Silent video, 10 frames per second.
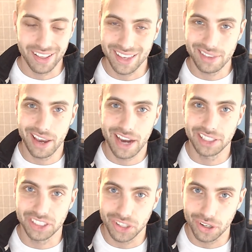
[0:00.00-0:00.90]
But since I
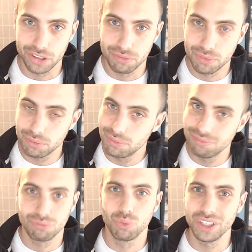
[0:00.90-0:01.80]
actually started
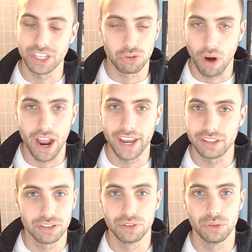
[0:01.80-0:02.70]
really
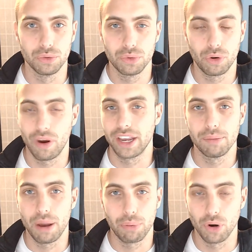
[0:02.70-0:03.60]
trying to
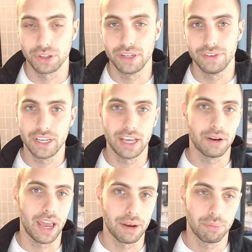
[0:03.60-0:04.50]
crank up my productivity
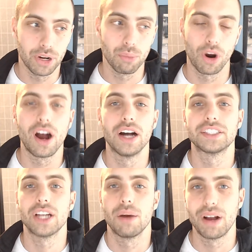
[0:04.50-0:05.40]
and, and putting more
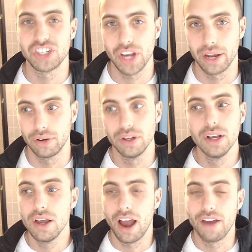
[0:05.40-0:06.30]
content on my
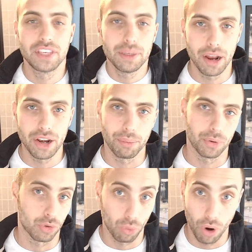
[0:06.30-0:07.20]
channel. I've seen my
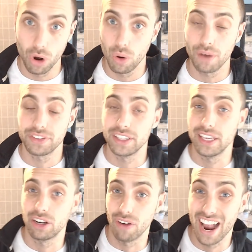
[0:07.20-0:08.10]
numbers grow. I've
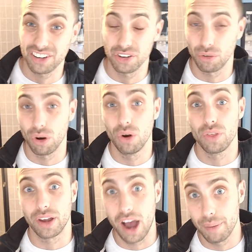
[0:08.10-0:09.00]
seen the interaction
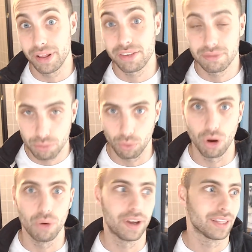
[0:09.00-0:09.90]
grow, the comments
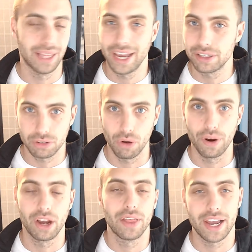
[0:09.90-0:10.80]
growing, the likes
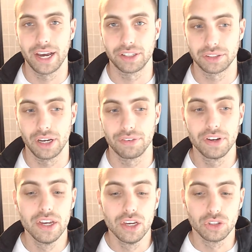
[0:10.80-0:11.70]
growing, all that kind of
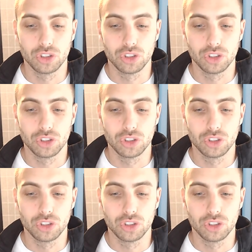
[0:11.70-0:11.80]
stuff.